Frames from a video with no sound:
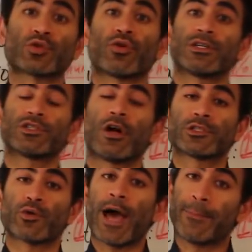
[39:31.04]
disorders
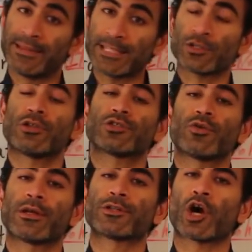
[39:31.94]
also happen. That's
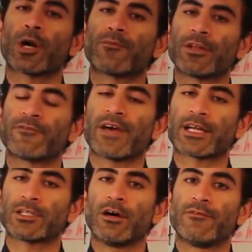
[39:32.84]
also another harmful
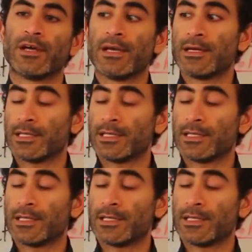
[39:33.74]
effect of